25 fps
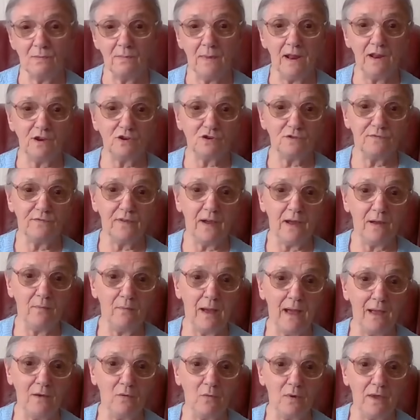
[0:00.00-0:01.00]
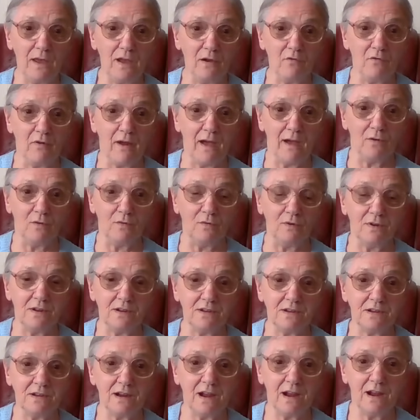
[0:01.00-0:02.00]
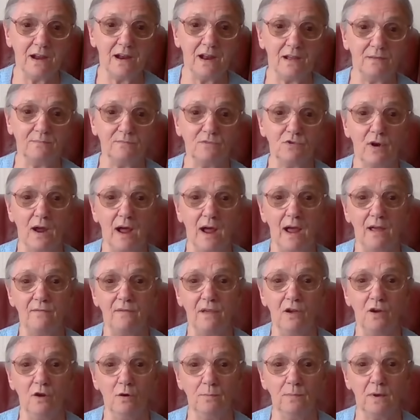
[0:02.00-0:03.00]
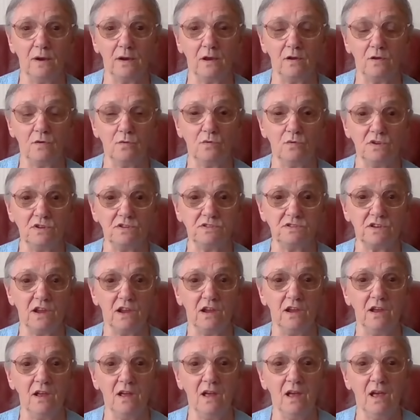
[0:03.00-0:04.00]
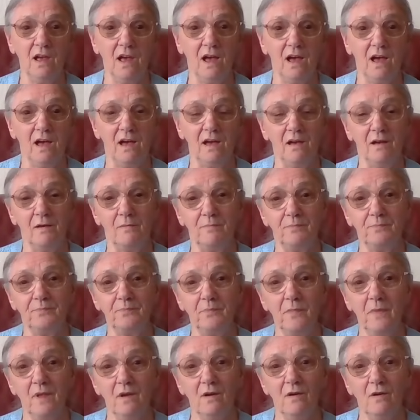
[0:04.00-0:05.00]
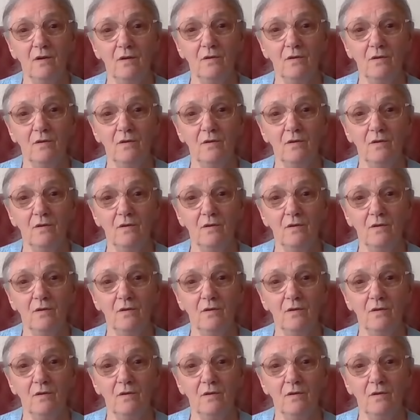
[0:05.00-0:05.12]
So I managed to find my way around and I'm driving up and could only see um,